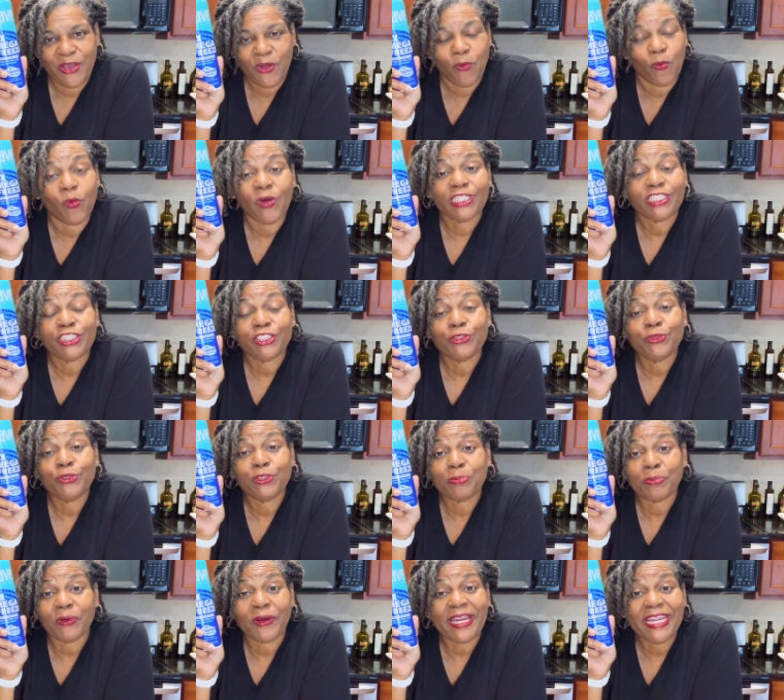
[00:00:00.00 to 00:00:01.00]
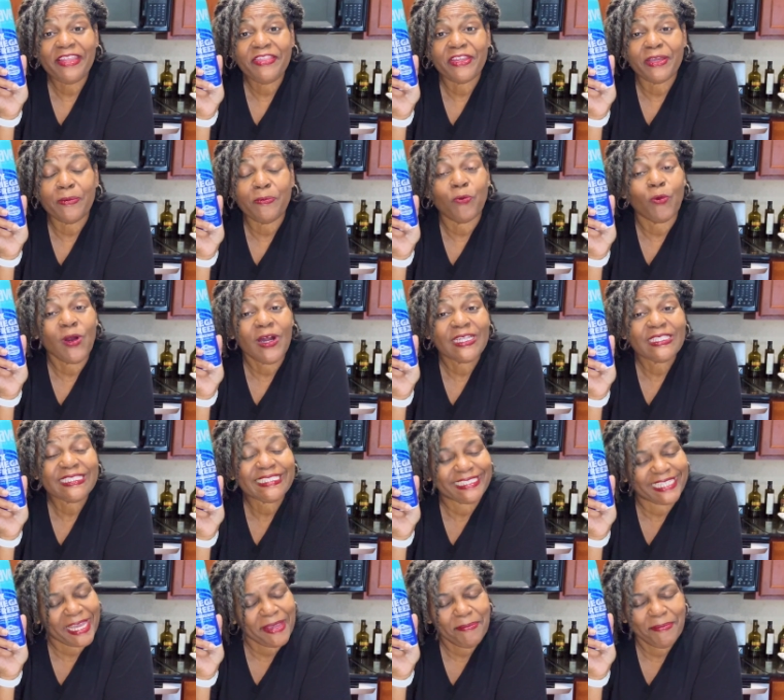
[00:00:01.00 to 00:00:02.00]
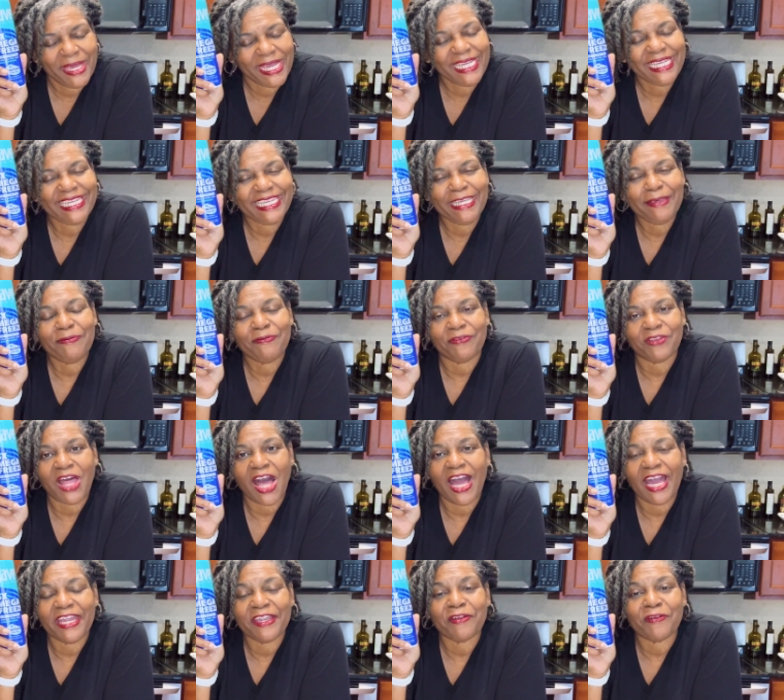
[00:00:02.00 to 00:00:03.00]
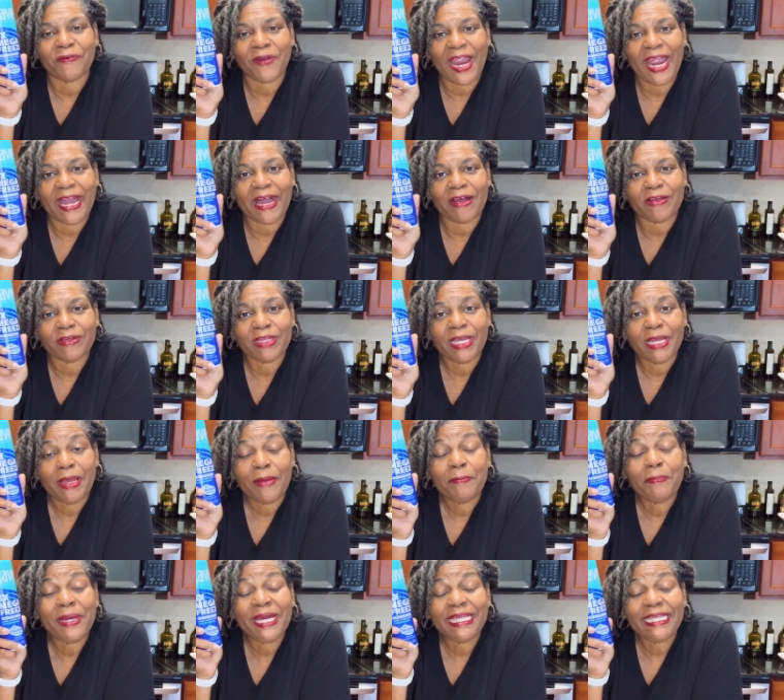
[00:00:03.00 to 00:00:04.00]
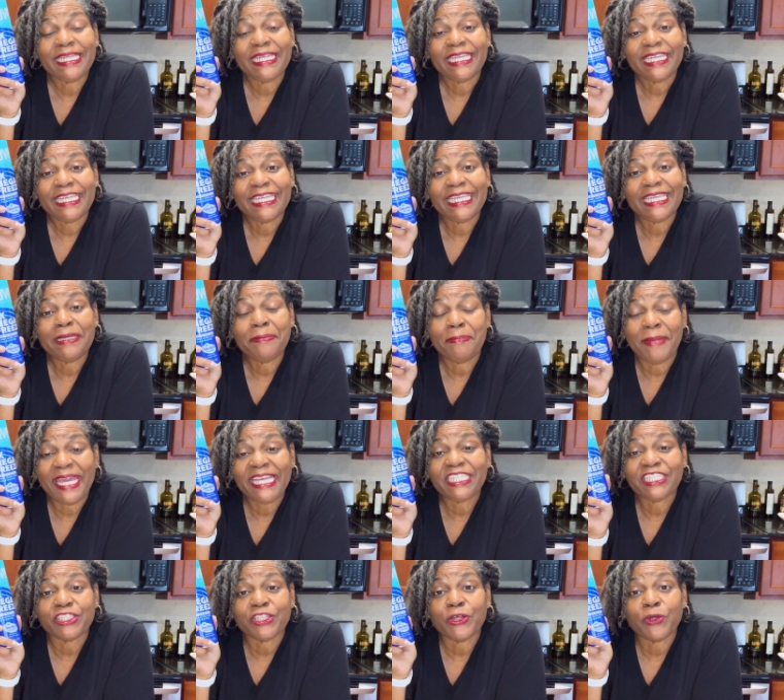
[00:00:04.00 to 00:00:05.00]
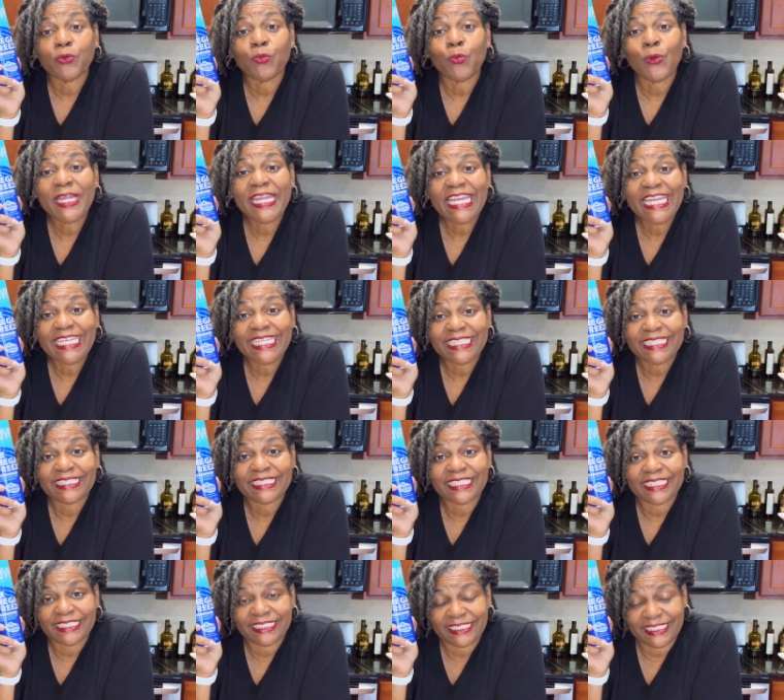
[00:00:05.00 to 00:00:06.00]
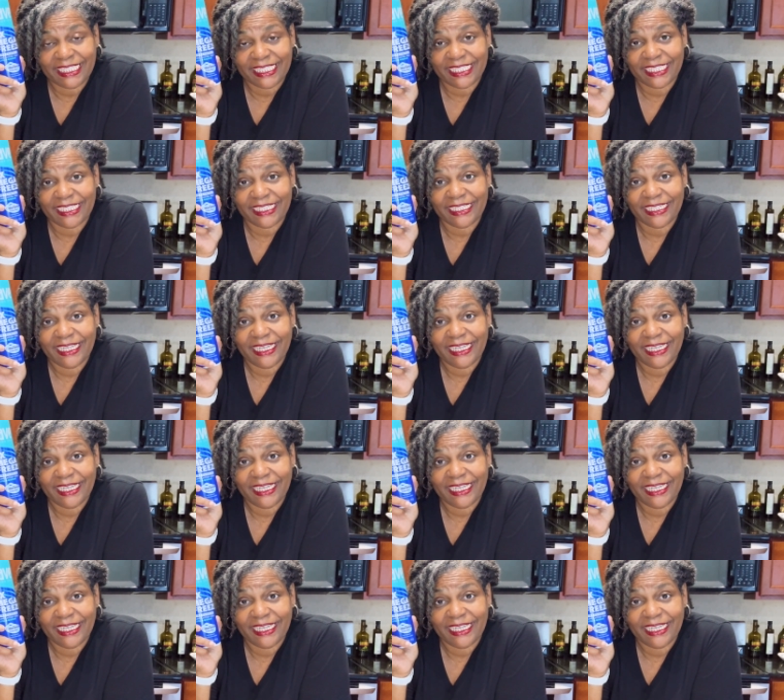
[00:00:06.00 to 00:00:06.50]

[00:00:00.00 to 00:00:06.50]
Once you spray them once, they may keep flying around, but it makes their wings sticky.